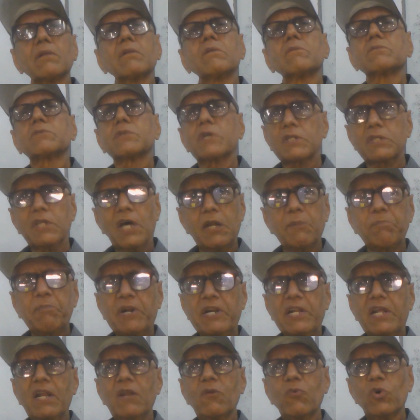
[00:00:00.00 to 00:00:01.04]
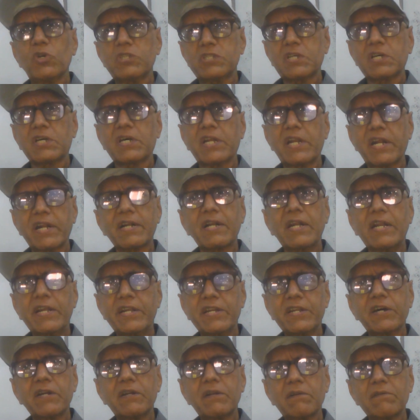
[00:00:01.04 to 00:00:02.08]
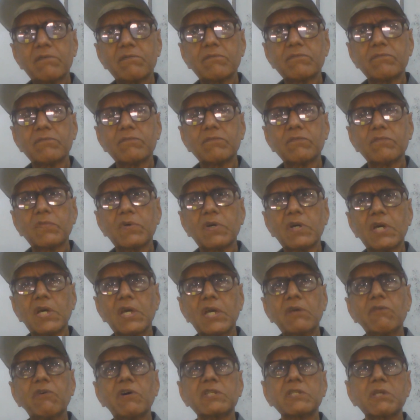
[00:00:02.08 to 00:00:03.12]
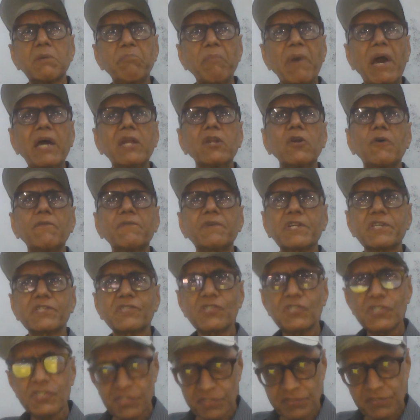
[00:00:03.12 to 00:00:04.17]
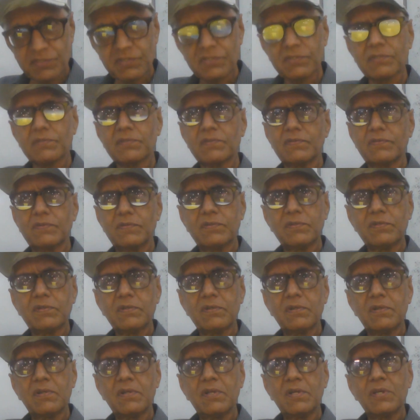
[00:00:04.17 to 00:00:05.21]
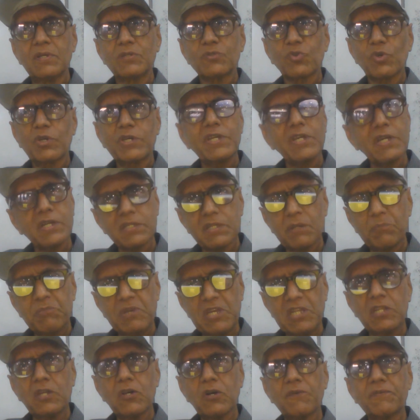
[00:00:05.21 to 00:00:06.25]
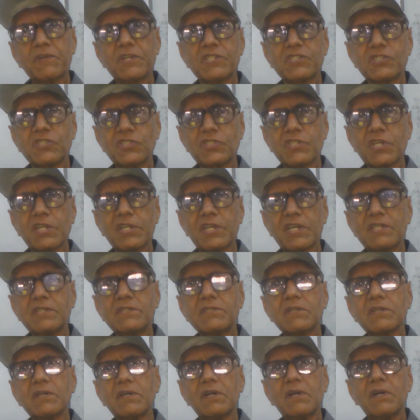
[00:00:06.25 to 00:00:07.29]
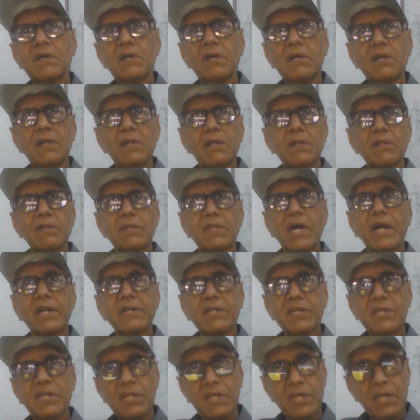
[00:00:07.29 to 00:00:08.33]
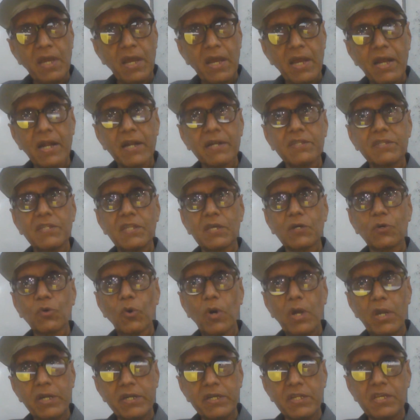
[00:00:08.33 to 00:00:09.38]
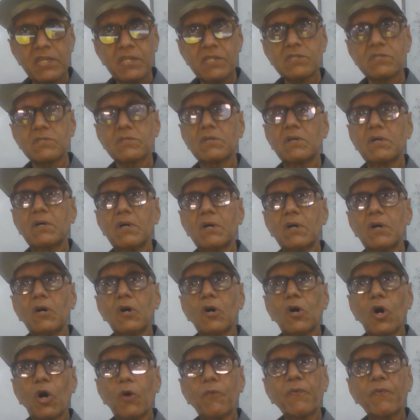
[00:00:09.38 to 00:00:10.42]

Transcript: Sardar Patel was a great leader. He was a man of decisions. So here the meaning of decision is that he had the qualities of